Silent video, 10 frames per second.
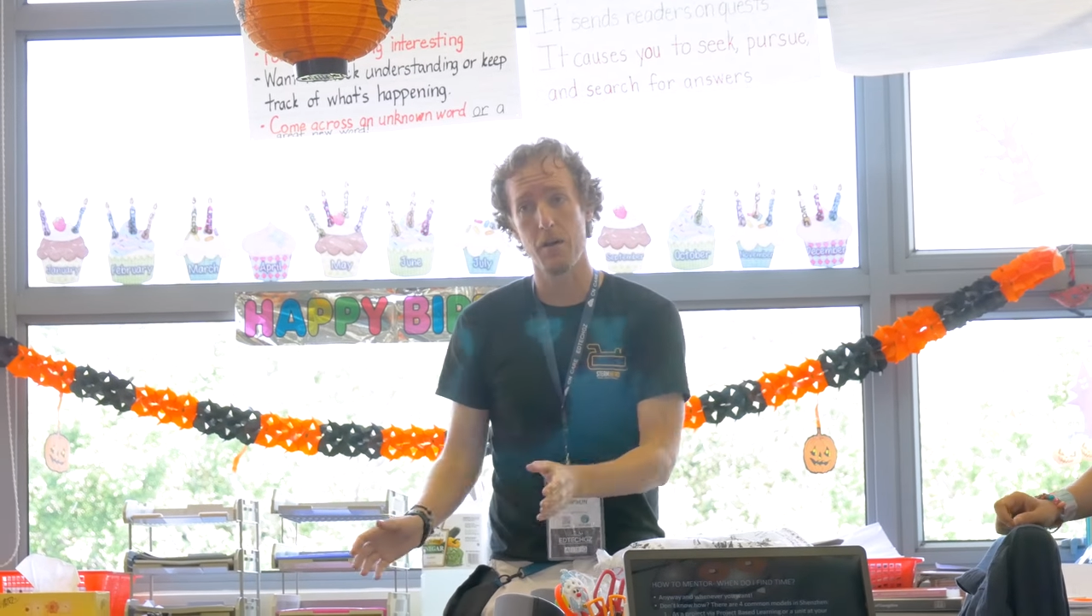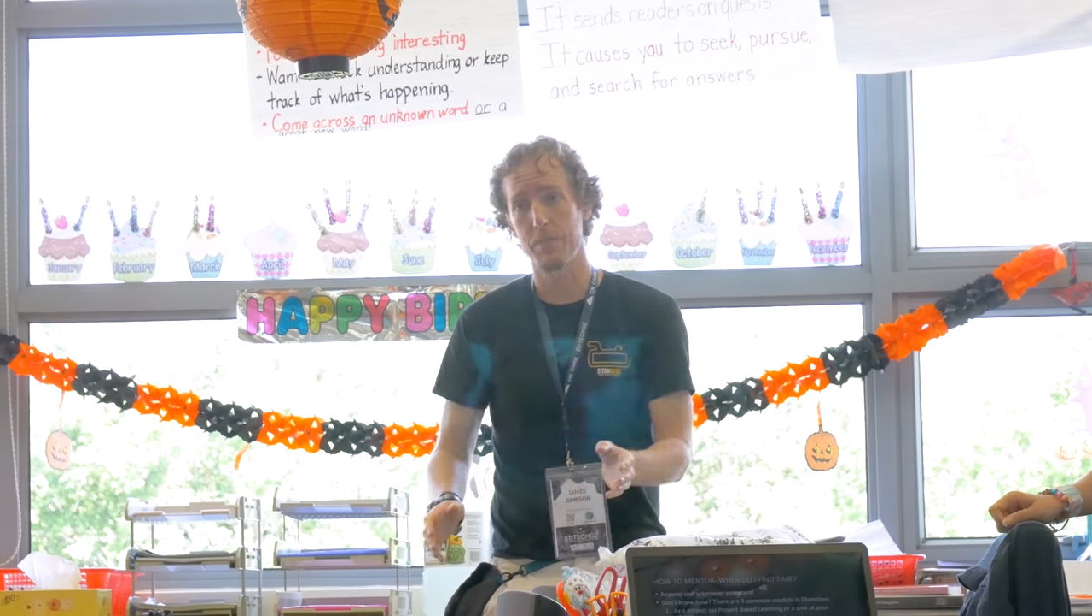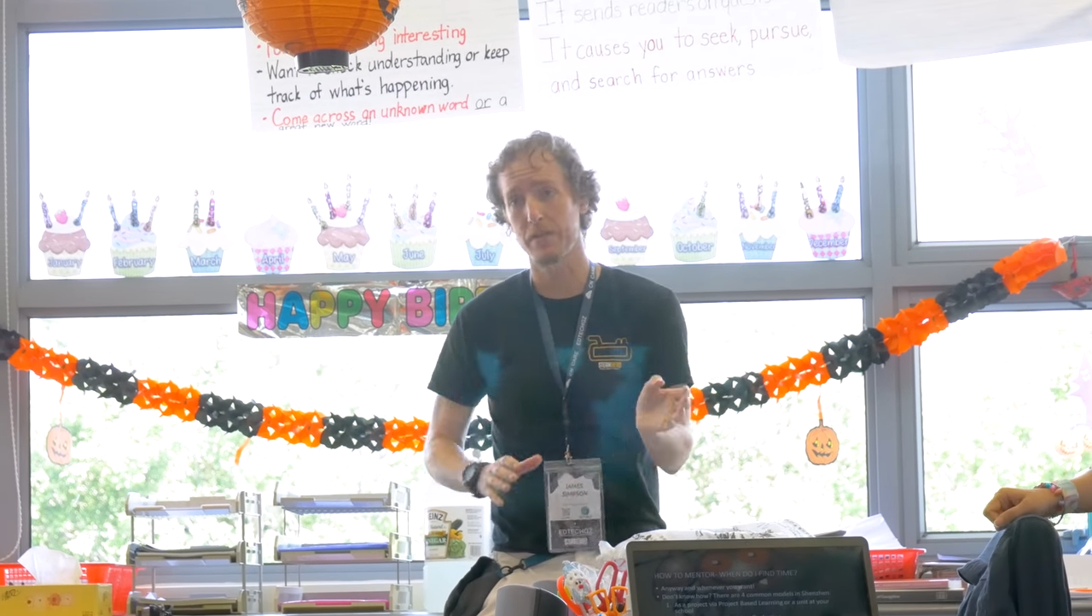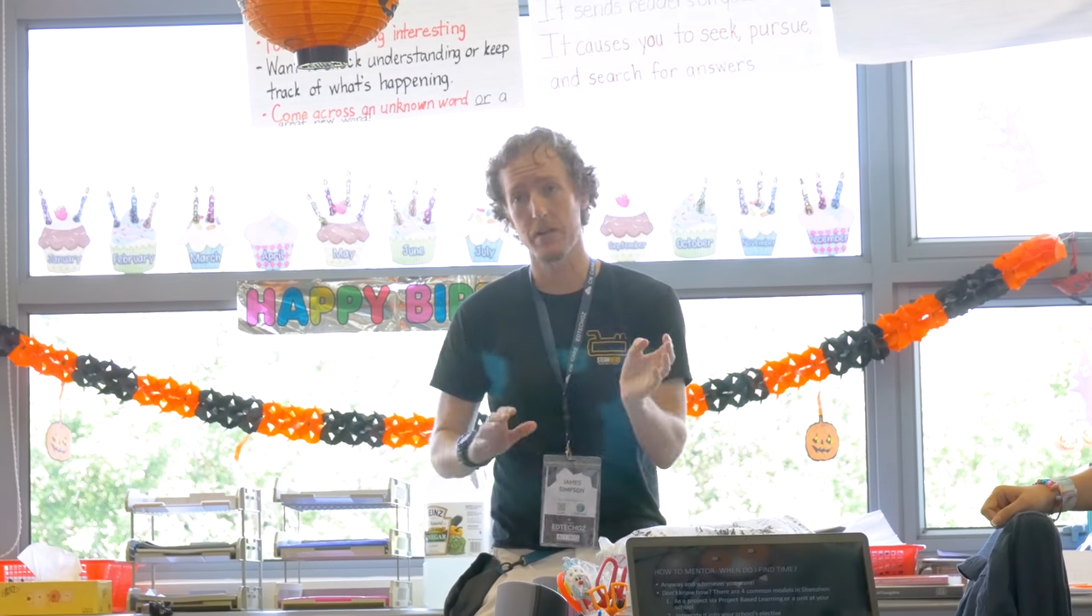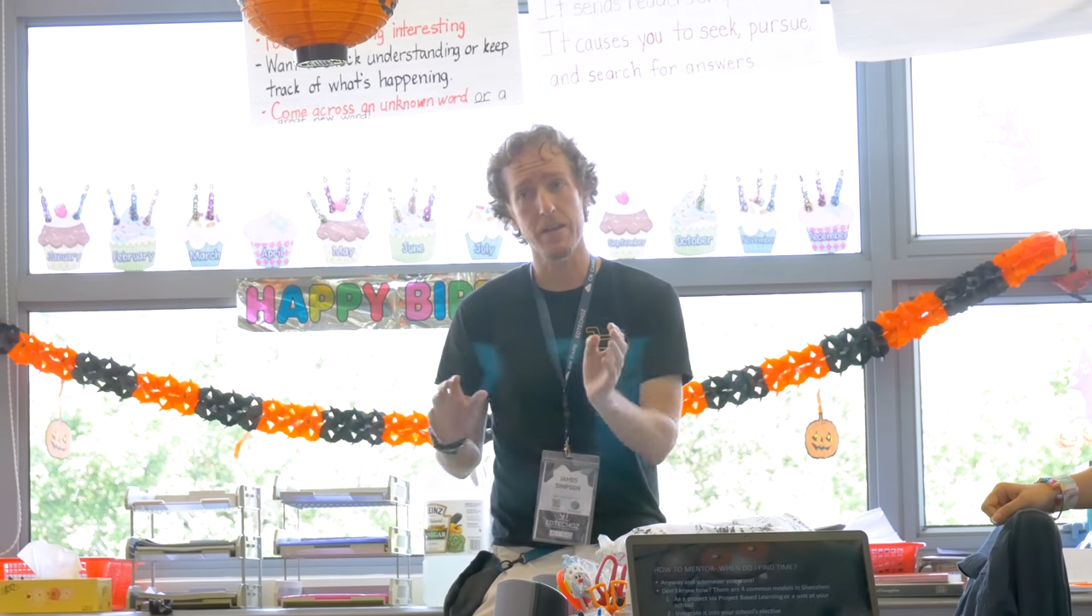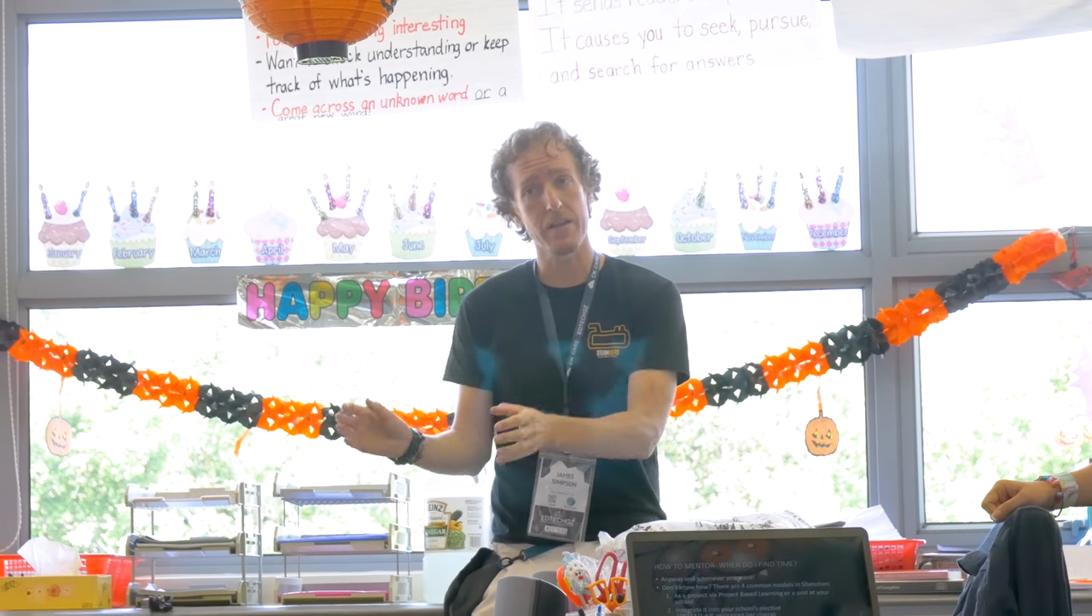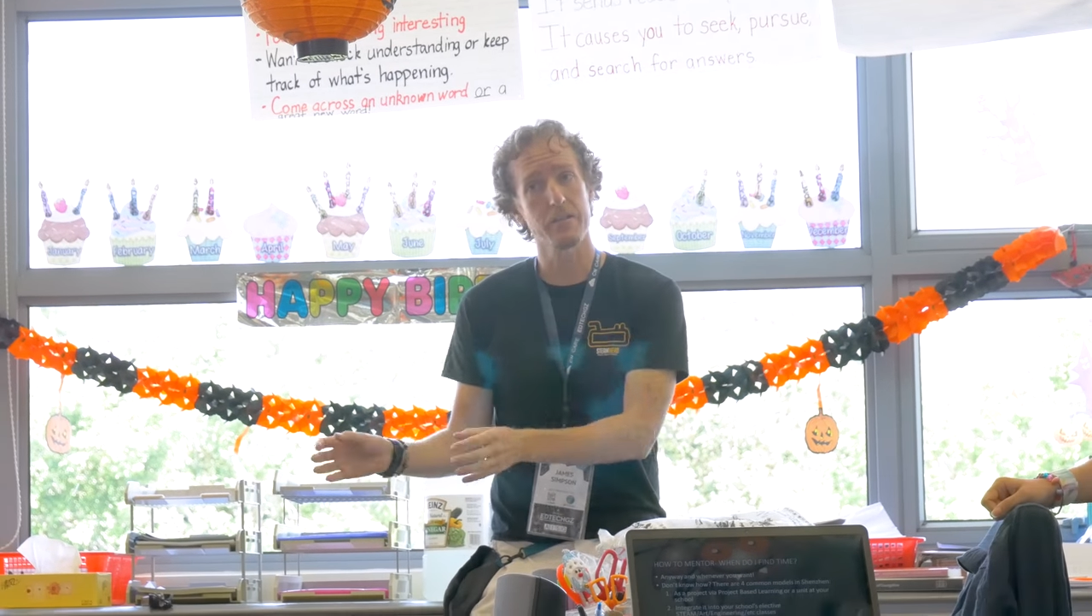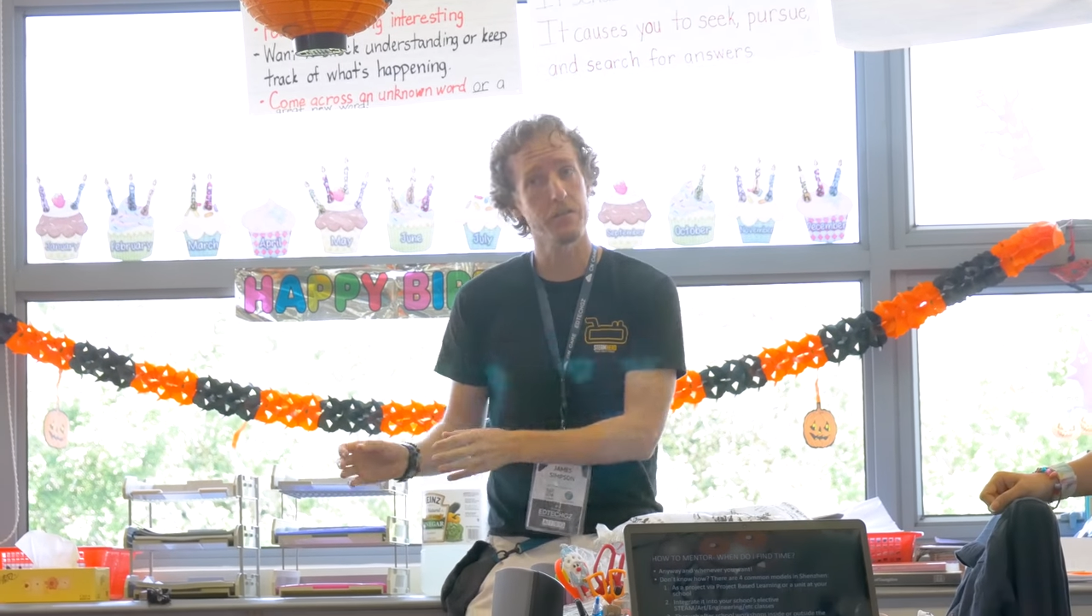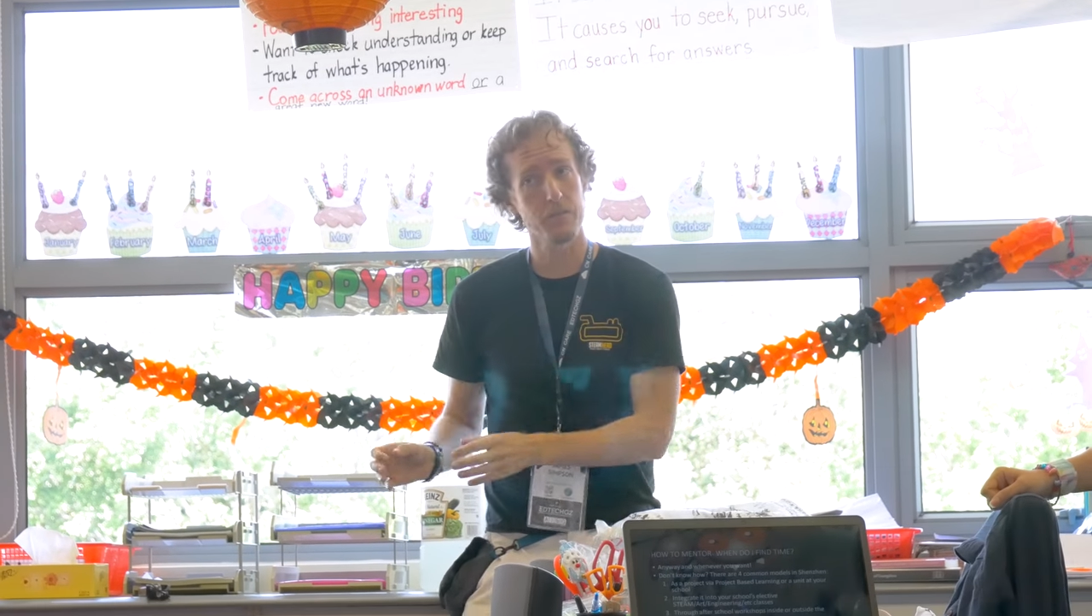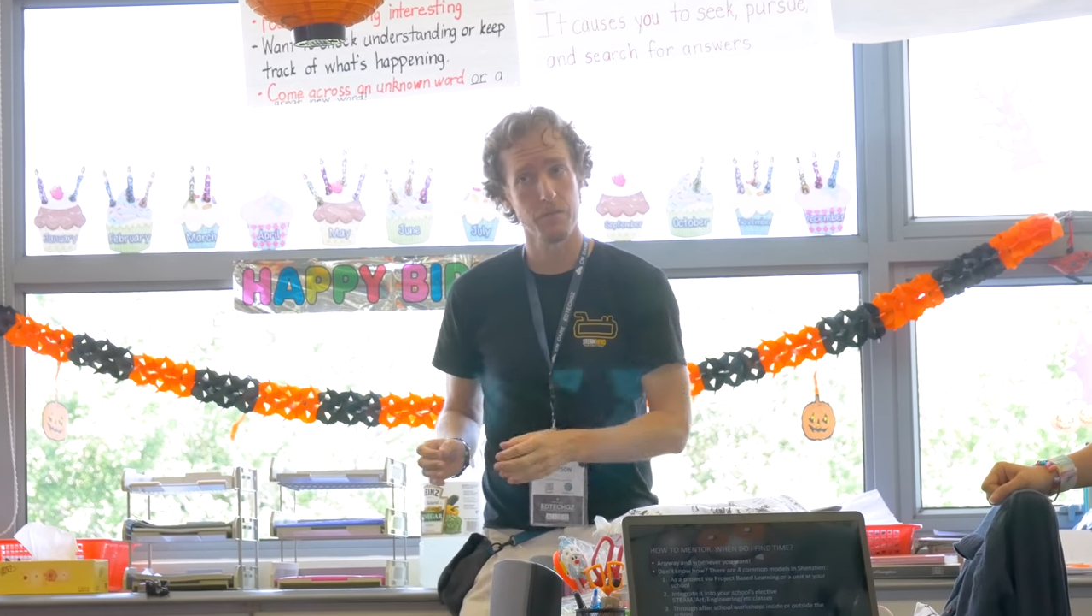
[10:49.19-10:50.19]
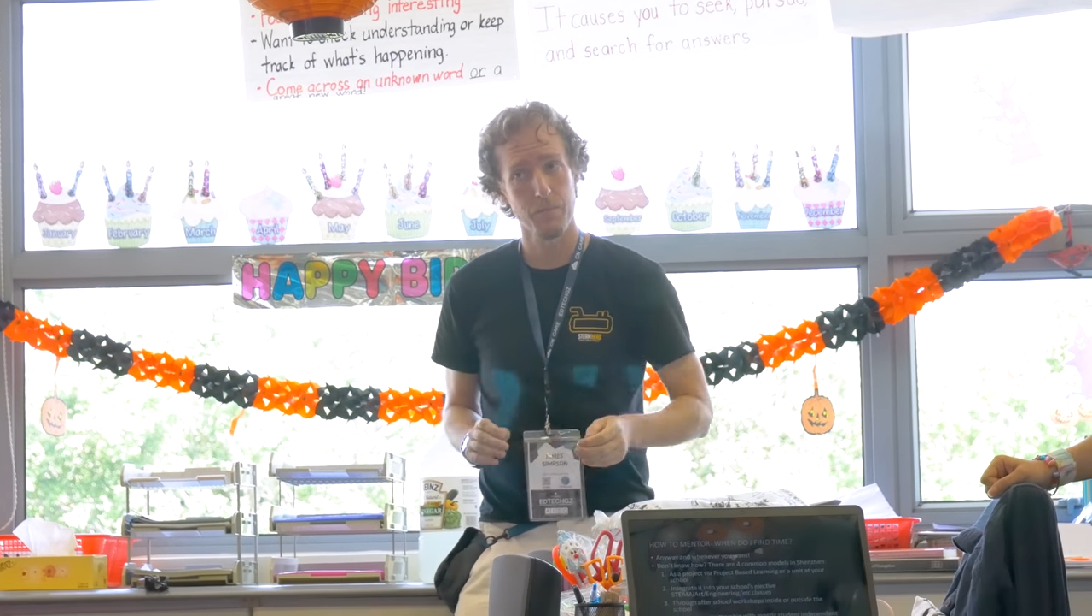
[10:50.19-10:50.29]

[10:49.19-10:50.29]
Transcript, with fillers: helping their kids